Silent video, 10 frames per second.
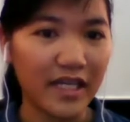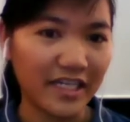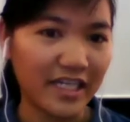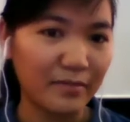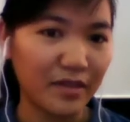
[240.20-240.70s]
I
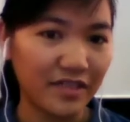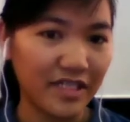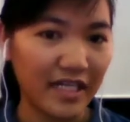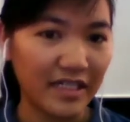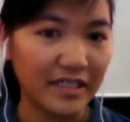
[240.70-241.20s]
come up with
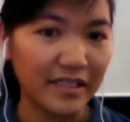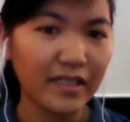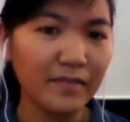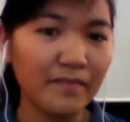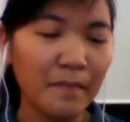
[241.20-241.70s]
the
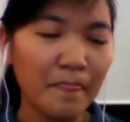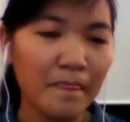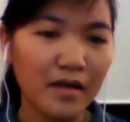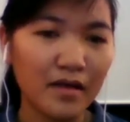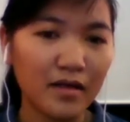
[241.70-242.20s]
idea?
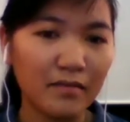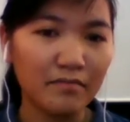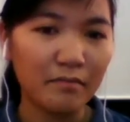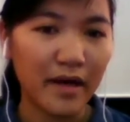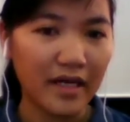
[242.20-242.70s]

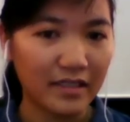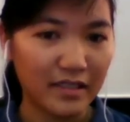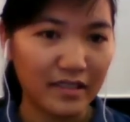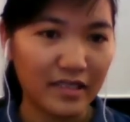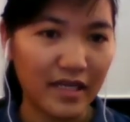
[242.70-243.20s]
Back
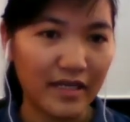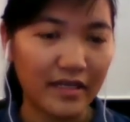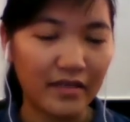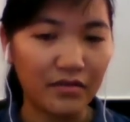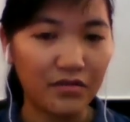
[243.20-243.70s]
then,
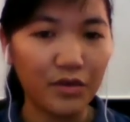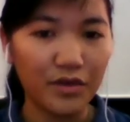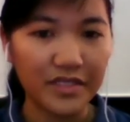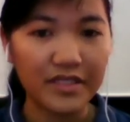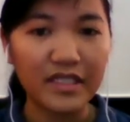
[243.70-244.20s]
I
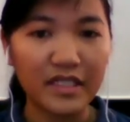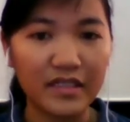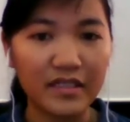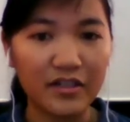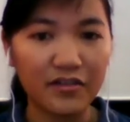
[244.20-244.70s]
was sitting
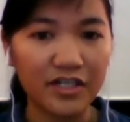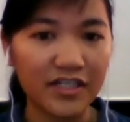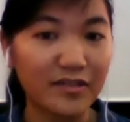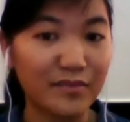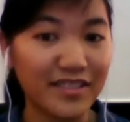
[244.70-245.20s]
in the
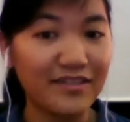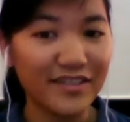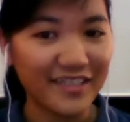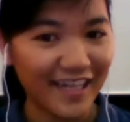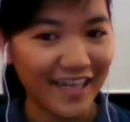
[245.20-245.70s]
construction
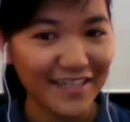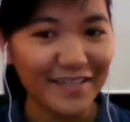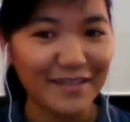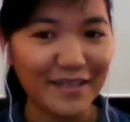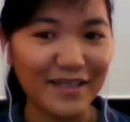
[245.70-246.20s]
material class
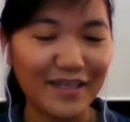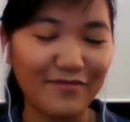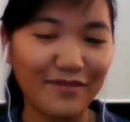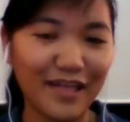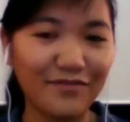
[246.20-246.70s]

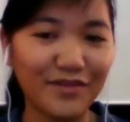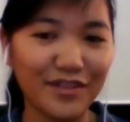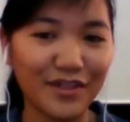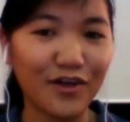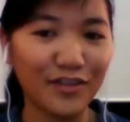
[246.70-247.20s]
when I was
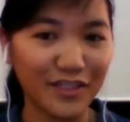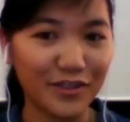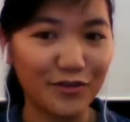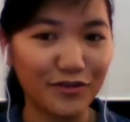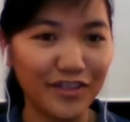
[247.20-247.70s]
a college
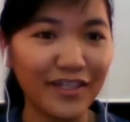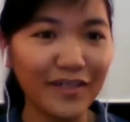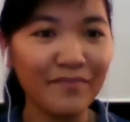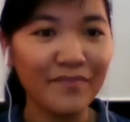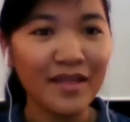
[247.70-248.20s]
junior.
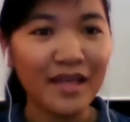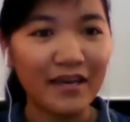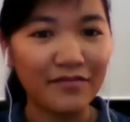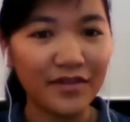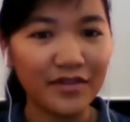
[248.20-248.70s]

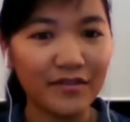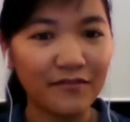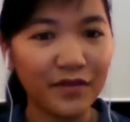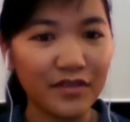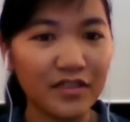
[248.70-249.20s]
I was
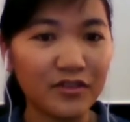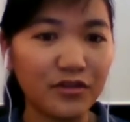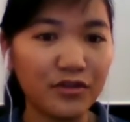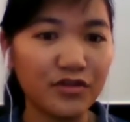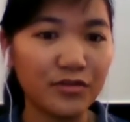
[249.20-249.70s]
first
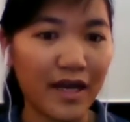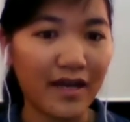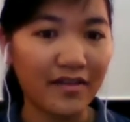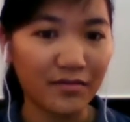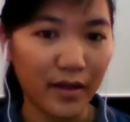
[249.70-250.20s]
introduced to
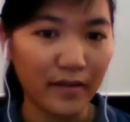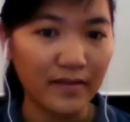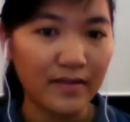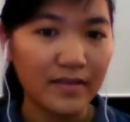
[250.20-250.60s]
asphalt,